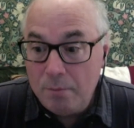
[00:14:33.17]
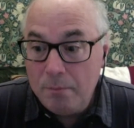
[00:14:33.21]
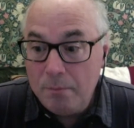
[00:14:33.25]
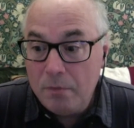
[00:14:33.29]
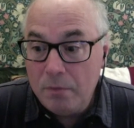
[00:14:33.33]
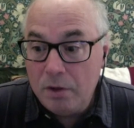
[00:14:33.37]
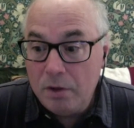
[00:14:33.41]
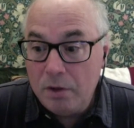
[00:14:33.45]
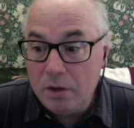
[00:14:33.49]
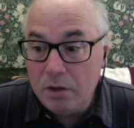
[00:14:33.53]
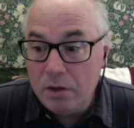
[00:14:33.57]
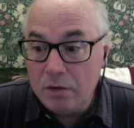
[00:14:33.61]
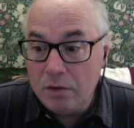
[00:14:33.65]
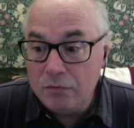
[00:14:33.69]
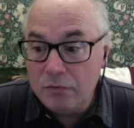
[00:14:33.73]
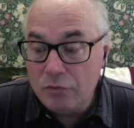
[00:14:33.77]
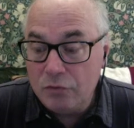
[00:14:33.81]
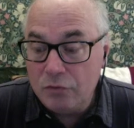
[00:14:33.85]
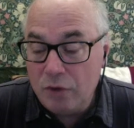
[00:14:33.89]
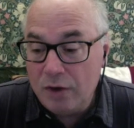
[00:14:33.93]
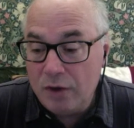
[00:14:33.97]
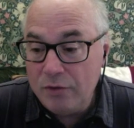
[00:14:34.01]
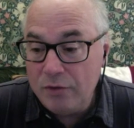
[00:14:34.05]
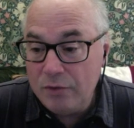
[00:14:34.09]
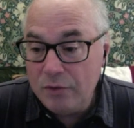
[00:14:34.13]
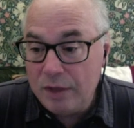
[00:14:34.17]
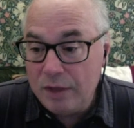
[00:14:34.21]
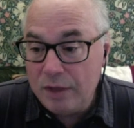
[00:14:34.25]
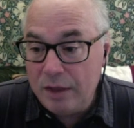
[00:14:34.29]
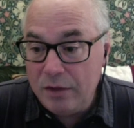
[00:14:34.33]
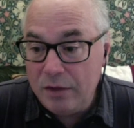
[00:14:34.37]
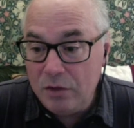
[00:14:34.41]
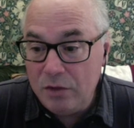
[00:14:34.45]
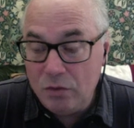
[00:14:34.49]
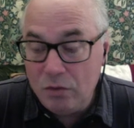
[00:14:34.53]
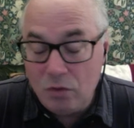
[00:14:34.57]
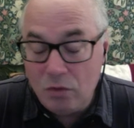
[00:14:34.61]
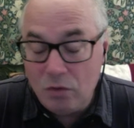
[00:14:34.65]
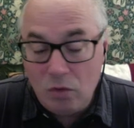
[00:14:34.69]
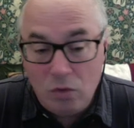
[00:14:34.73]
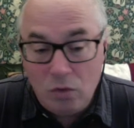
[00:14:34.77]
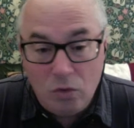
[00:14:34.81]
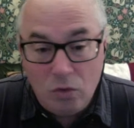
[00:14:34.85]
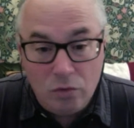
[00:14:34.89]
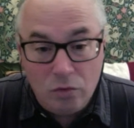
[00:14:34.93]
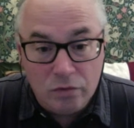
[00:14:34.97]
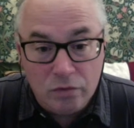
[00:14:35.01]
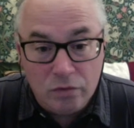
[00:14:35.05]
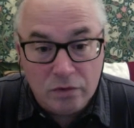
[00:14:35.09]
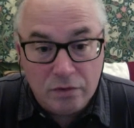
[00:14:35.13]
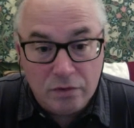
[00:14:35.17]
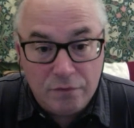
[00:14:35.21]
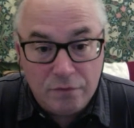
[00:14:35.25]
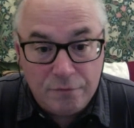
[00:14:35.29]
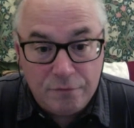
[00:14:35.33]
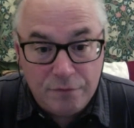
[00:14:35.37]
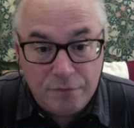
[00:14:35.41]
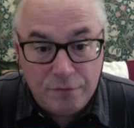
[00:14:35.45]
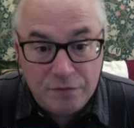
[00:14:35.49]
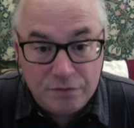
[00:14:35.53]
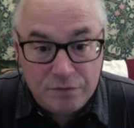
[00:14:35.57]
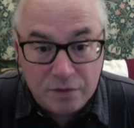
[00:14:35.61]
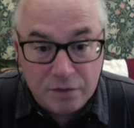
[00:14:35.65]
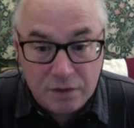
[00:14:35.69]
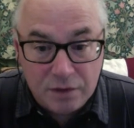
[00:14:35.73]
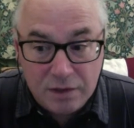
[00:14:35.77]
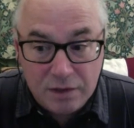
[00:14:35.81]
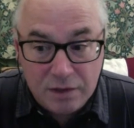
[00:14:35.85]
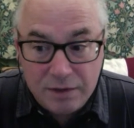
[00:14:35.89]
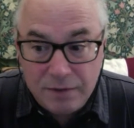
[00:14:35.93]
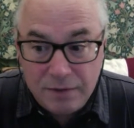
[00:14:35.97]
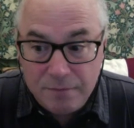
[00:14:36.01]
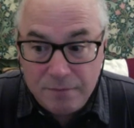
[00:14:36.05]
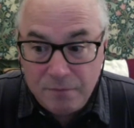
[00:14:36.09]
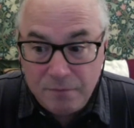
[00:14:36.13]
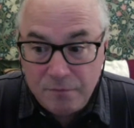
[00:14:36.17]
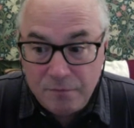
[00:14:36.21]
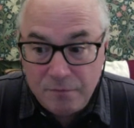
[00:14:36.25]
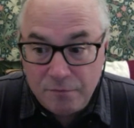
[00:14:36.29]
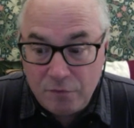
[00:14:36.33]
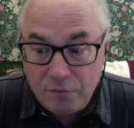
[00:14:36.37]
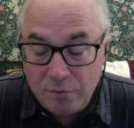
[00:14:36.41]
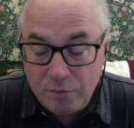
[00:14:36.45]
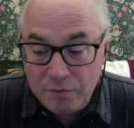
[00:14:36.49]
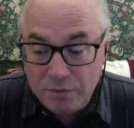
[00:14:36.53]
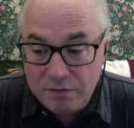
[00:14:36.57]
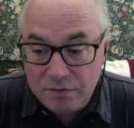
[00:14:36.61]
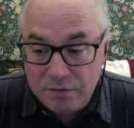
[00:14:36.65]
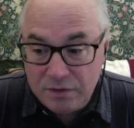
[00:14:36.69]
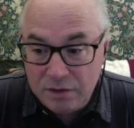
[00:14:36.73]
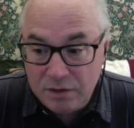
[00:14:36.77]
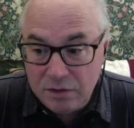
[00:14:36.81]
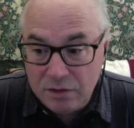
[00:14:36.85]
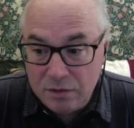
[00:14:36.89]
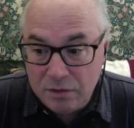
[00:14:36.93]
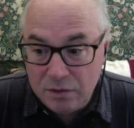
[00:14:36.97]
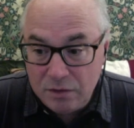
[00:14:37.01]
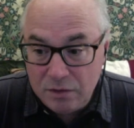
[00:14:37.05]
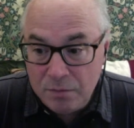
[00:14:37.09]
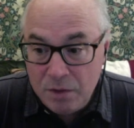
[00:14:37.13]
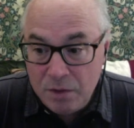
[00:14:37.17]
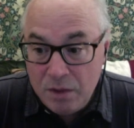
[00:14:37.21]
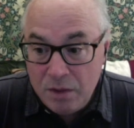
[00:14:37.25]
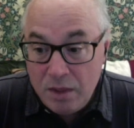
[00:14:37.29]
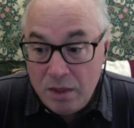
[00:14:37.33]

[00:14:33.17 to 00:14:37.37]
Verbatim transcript: Uh, try to get your gold physically from a dealer.